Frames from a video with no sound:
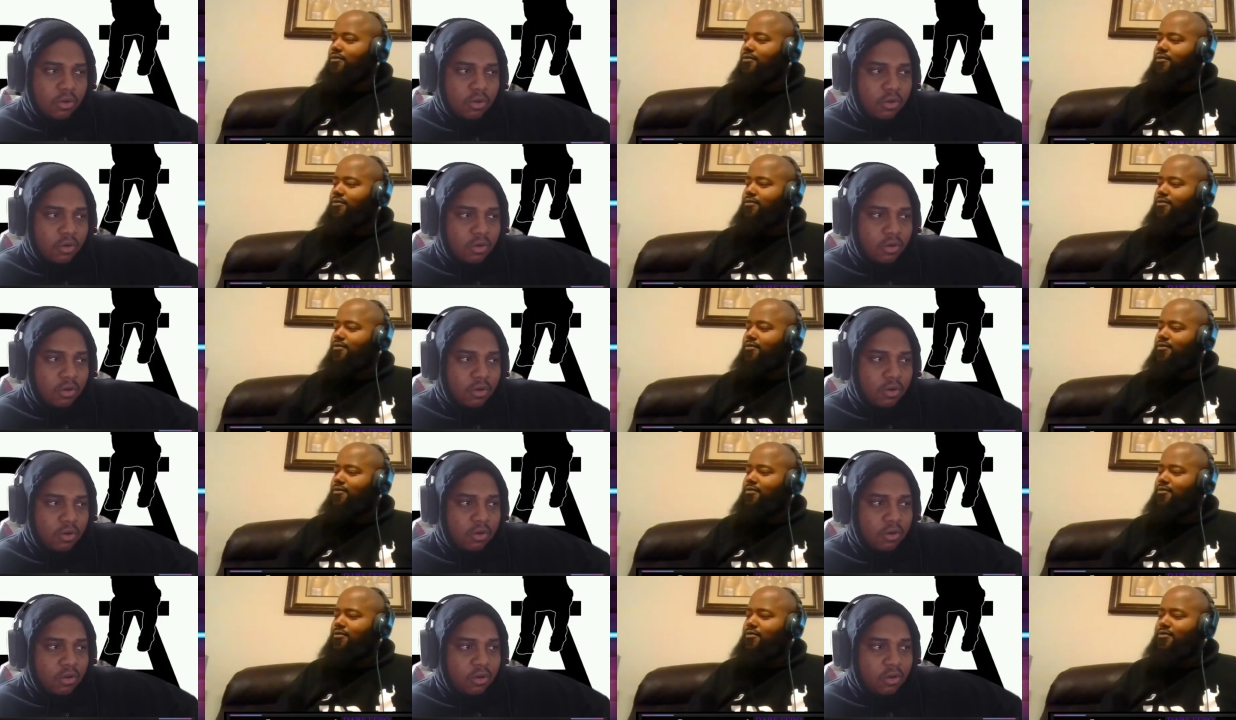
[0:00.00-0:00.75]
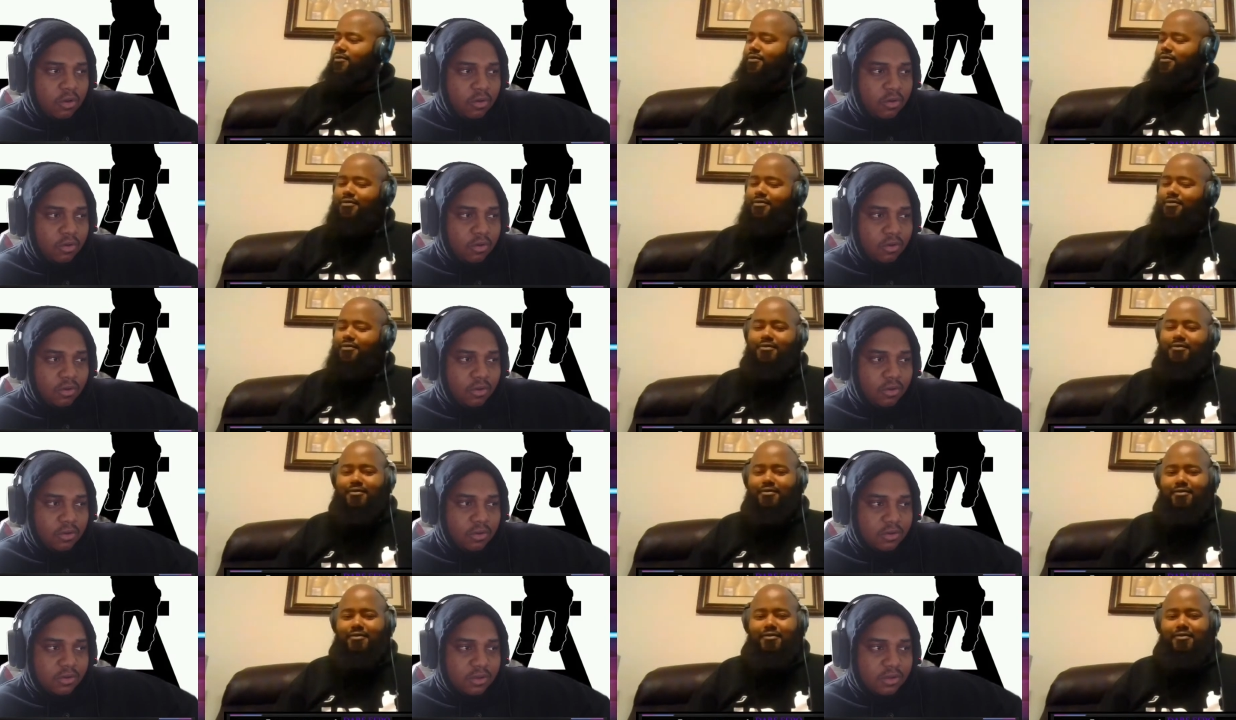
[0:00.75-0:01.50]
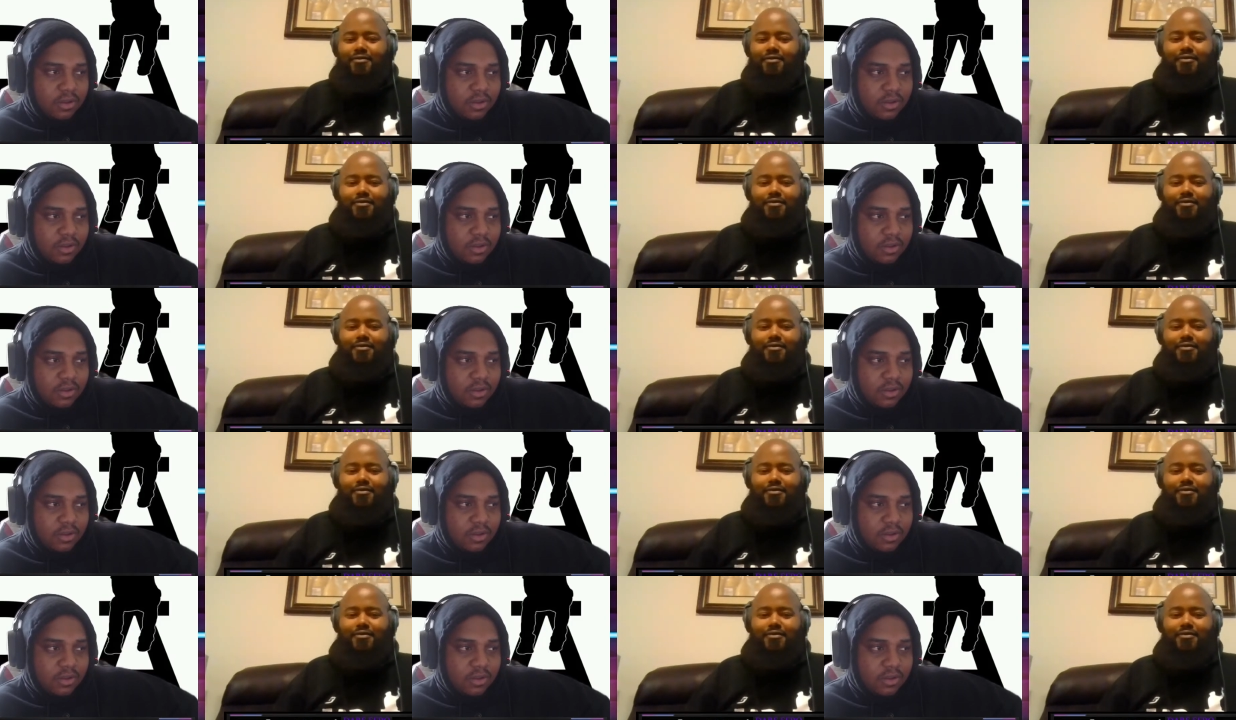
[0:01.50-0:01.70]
(silence)